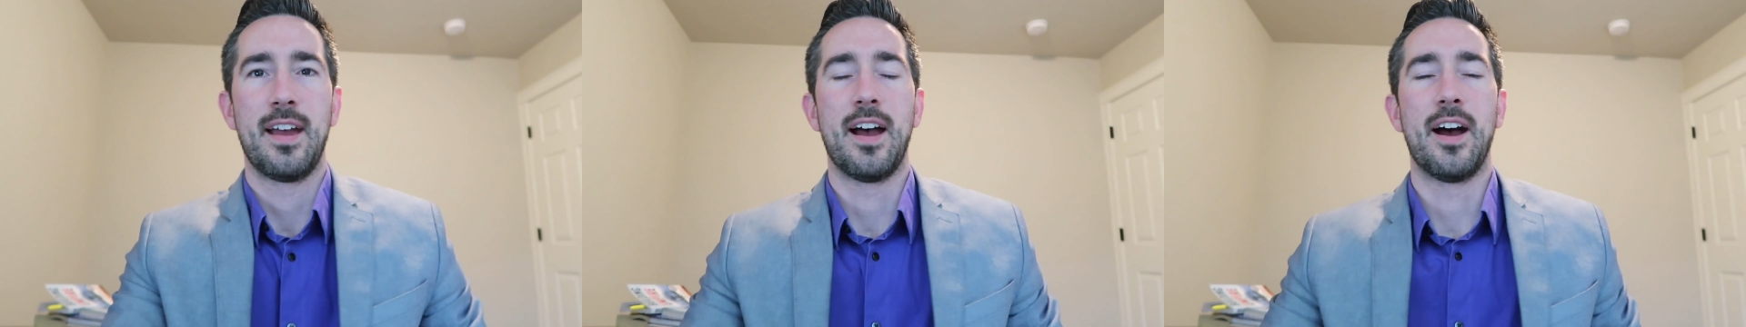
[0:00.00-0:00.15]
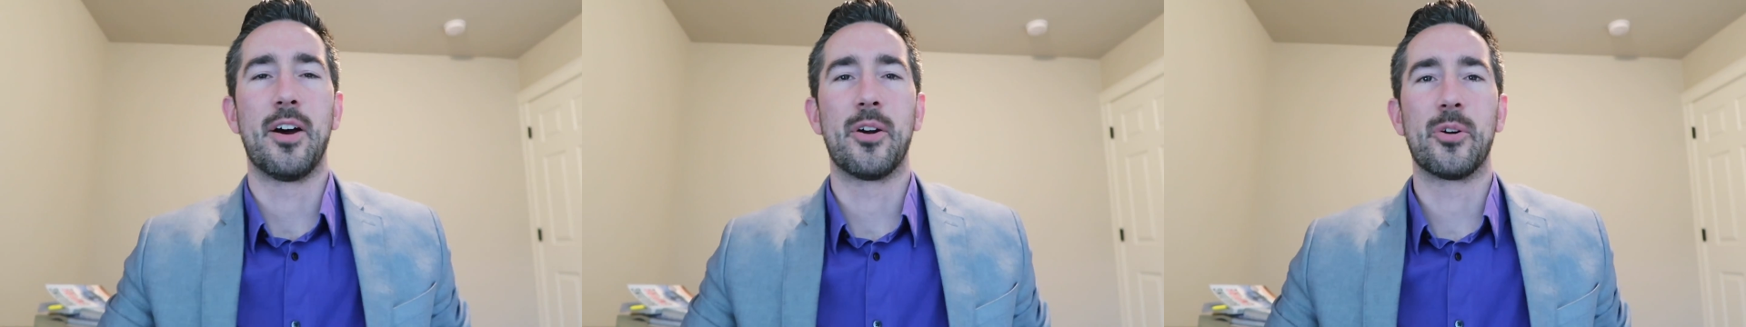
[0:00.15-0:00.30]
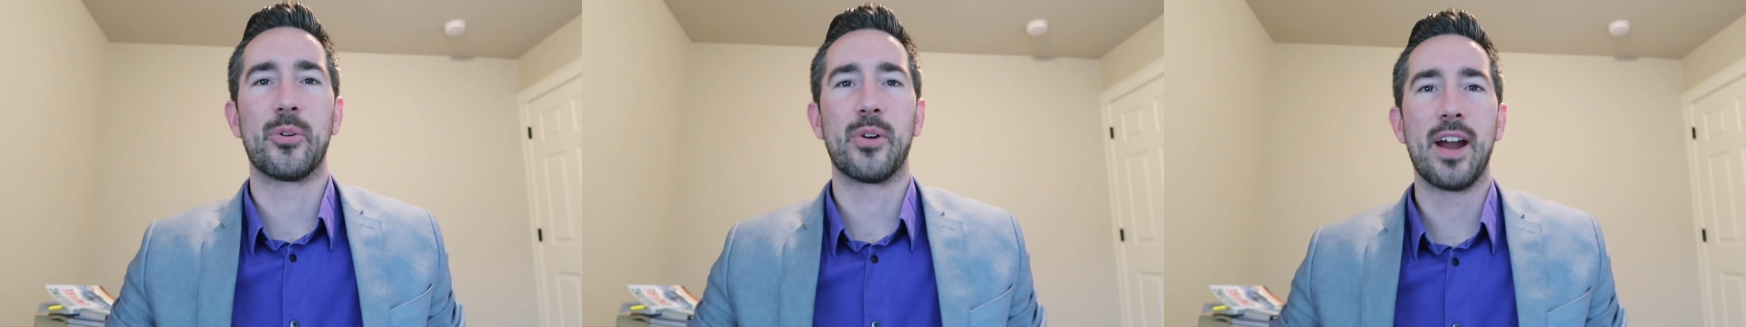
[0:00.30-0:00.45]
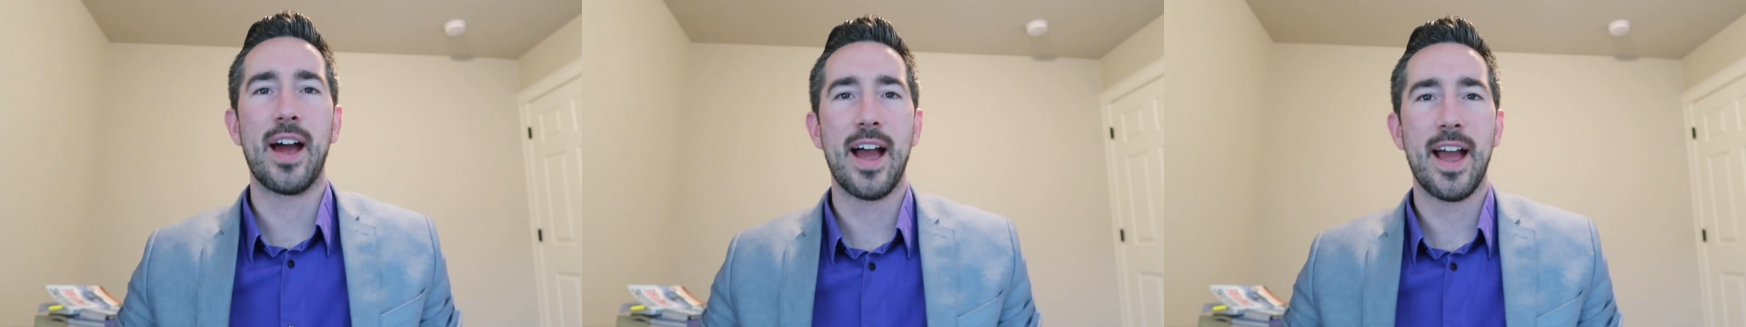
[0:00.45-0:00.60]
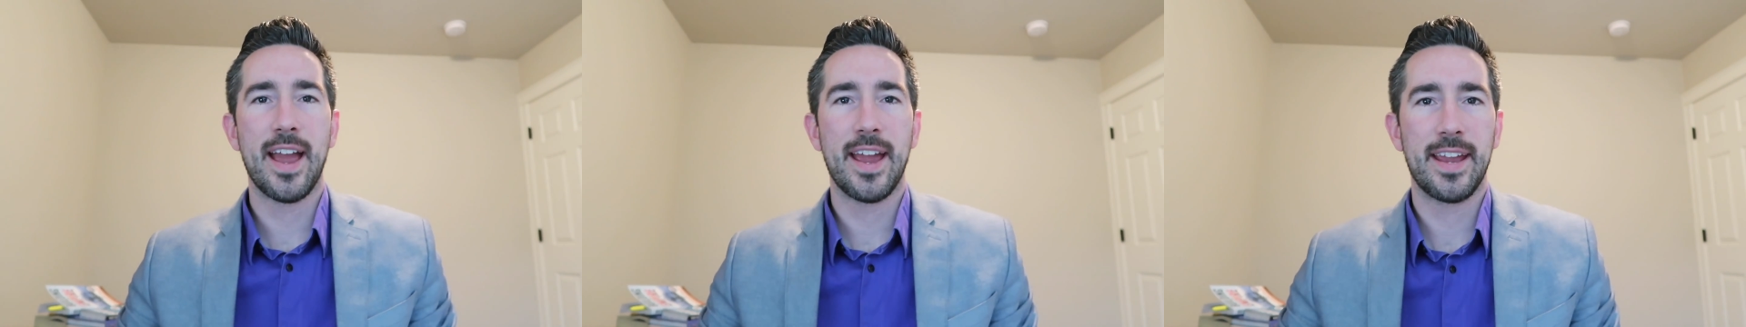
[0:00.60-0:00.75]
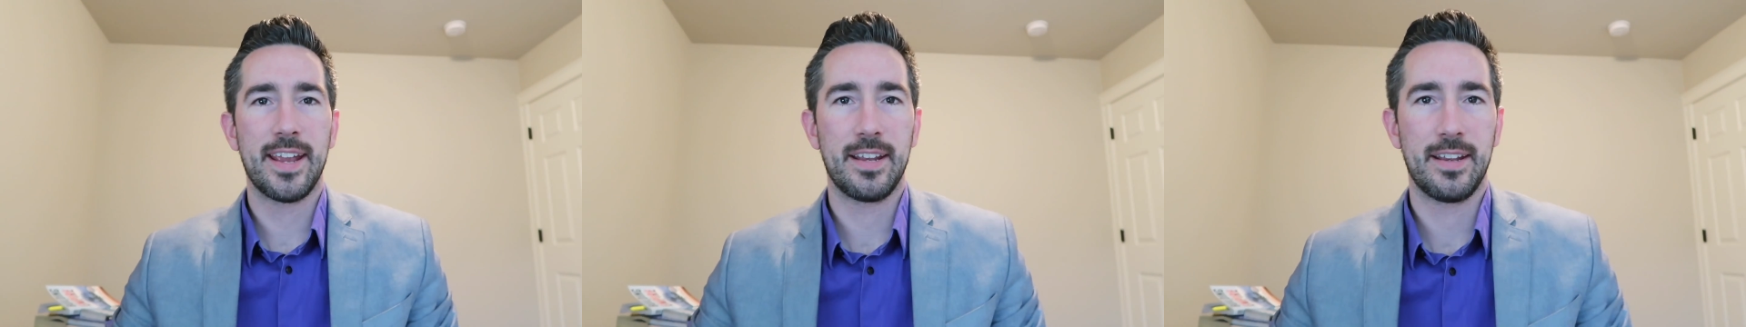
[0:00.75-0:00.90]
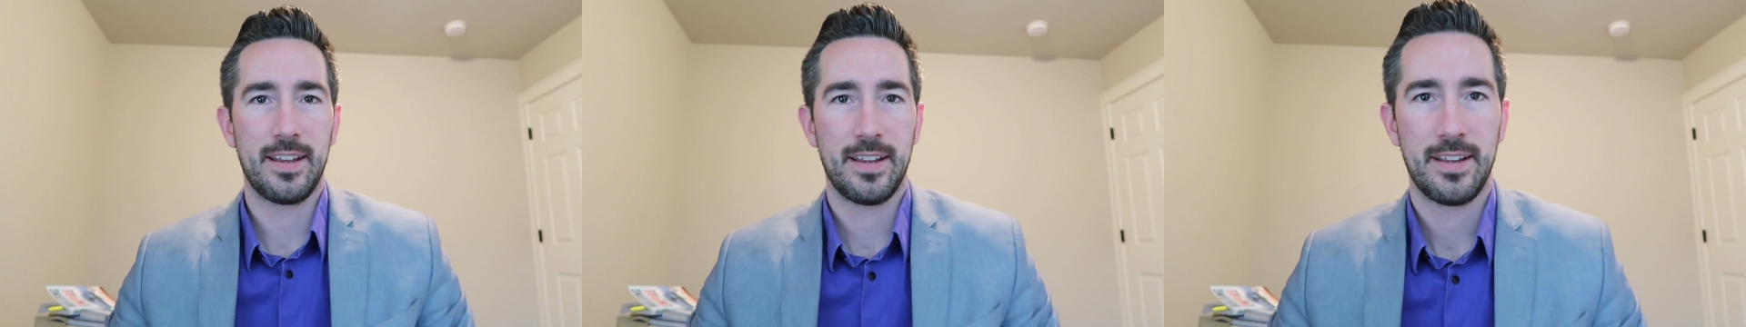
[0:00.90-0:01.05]
All
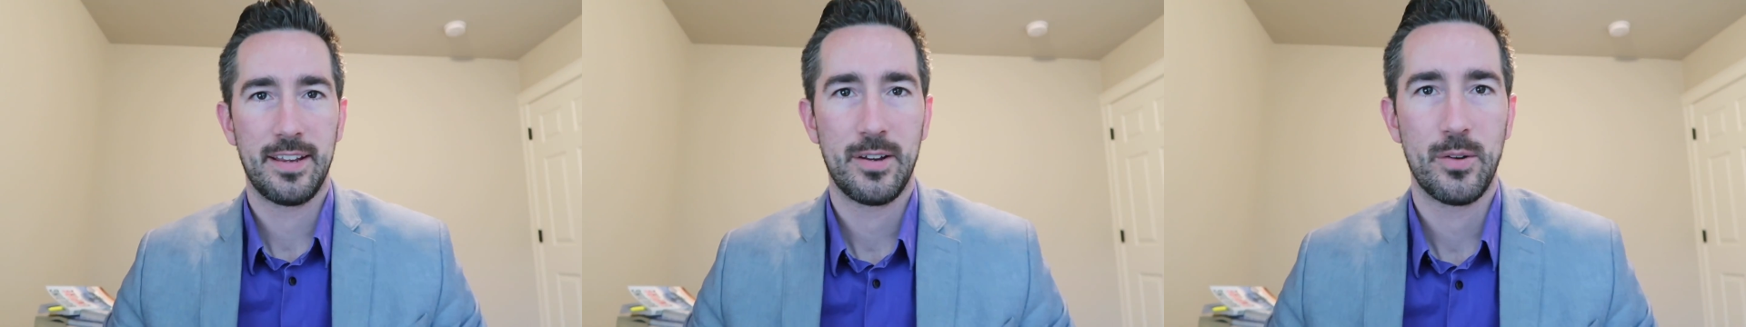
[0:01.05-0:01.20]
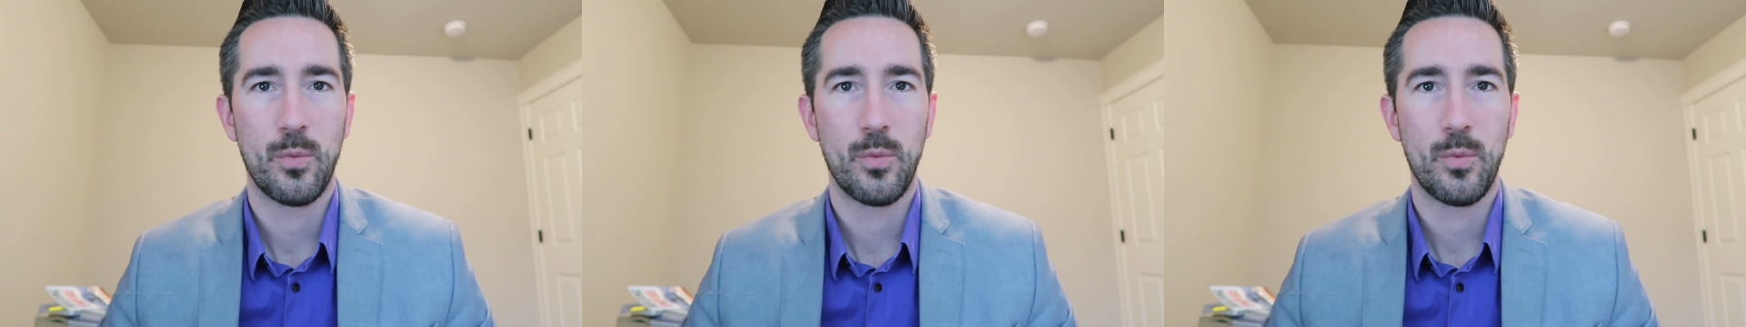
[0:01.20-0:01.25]
right,